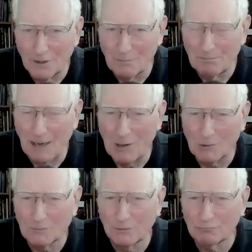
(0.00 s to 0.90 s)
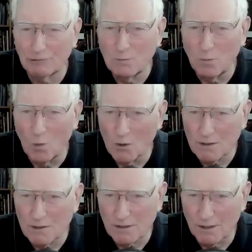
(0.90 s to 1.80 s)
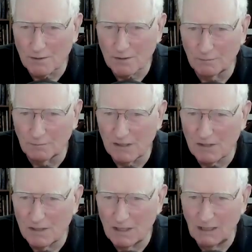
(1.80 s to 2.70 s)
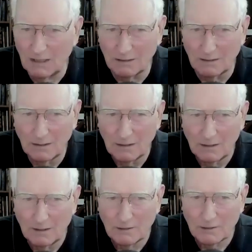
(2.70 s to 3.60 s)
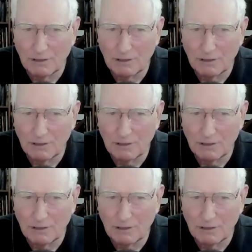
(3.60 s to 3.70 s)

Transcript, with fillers: a powerful reward system is needed to